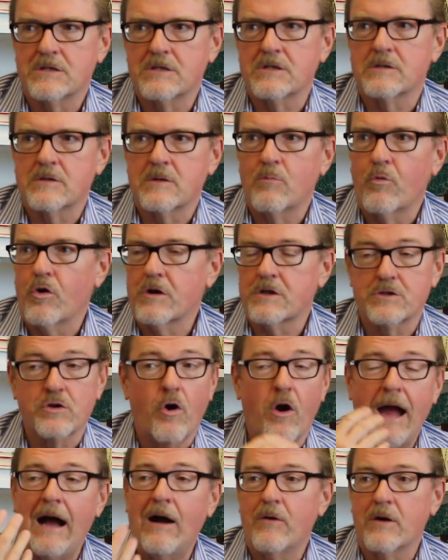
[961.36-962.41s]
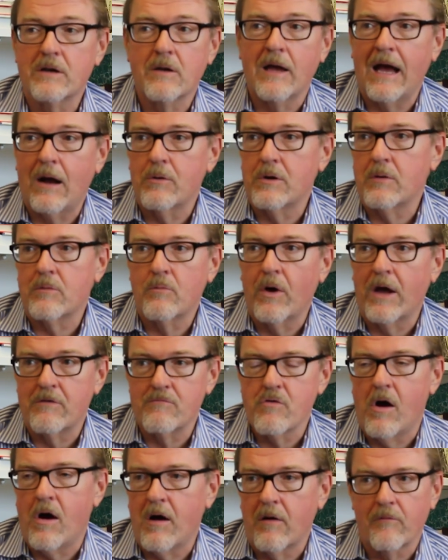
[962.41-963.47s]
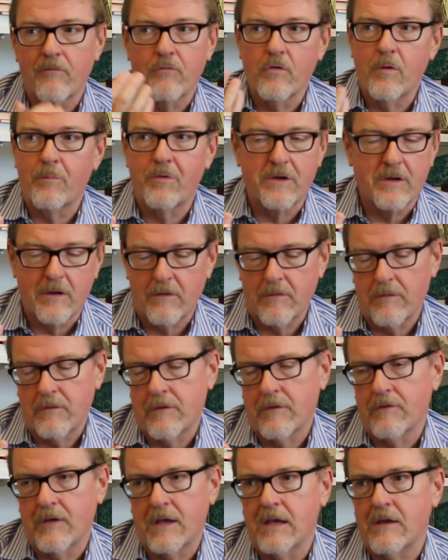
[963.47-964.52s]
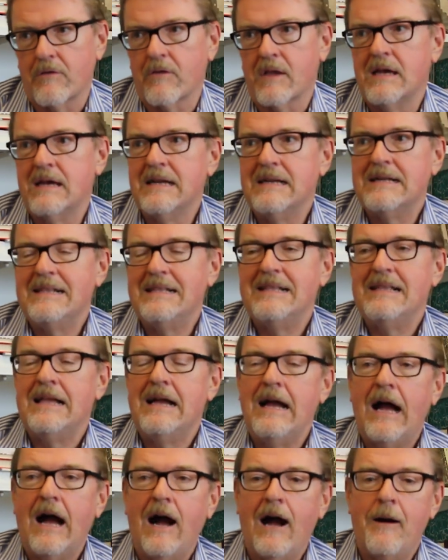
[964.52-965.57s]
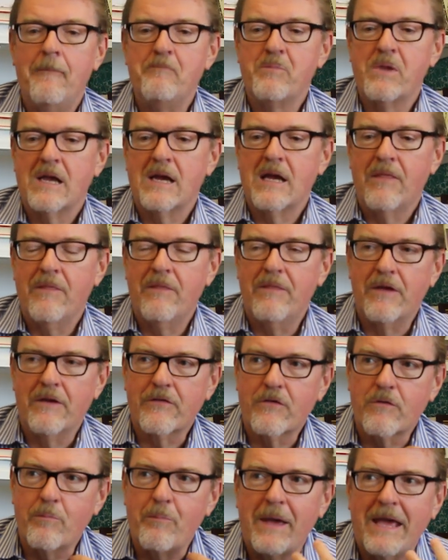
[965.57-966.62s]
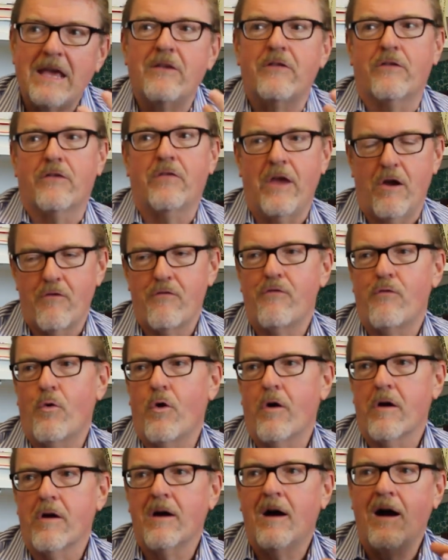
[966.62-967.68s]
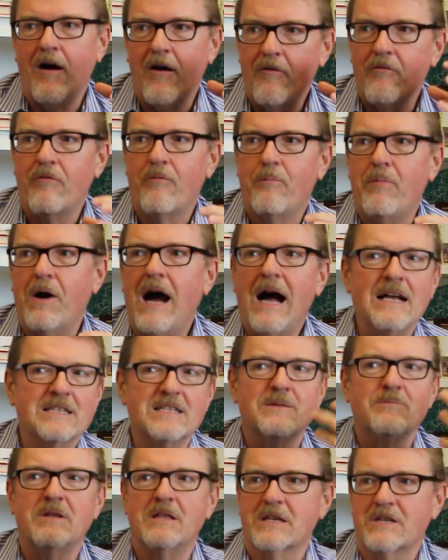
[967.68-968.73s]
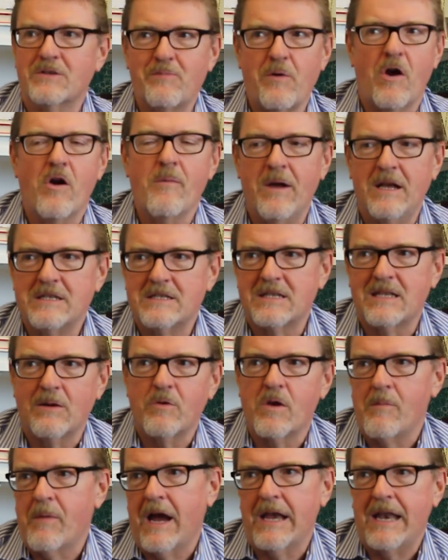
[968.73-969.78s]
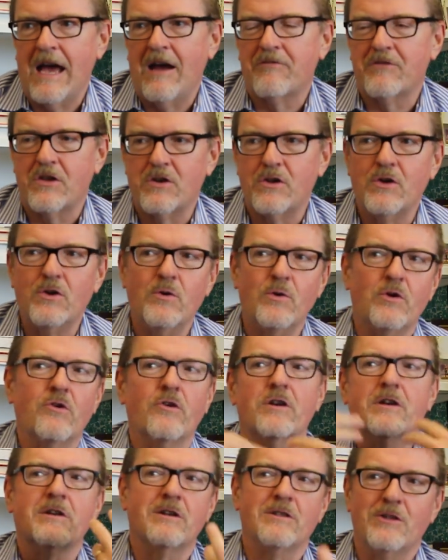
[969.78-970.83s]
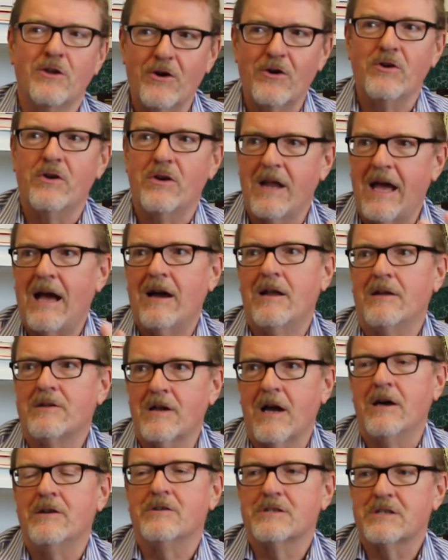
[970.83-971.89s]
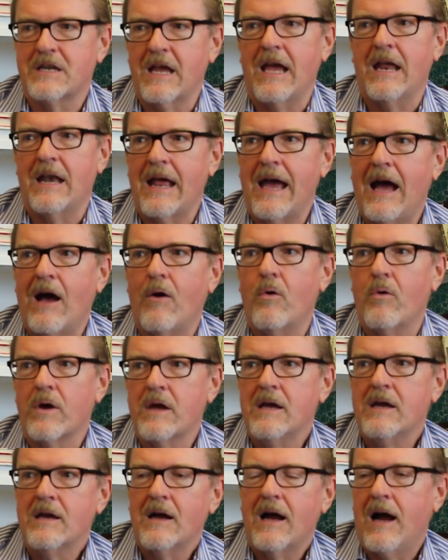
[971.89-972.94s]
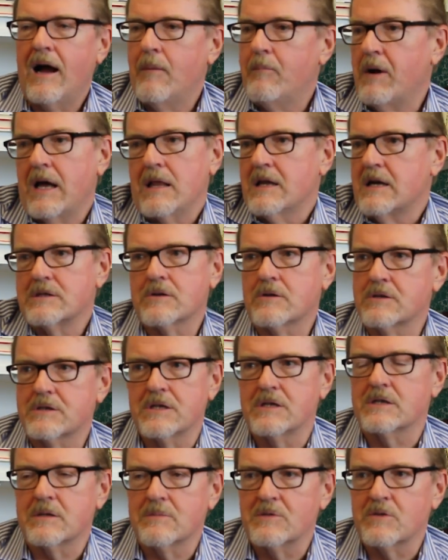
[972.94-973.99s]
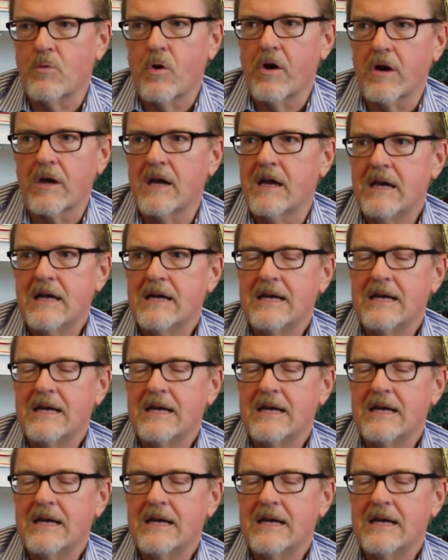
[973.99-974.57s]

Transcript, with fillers: system works or how it went wrong for a particular disease. The space, therefore, of possible experiments that we might have to do in order to learn how to understand how biological systems work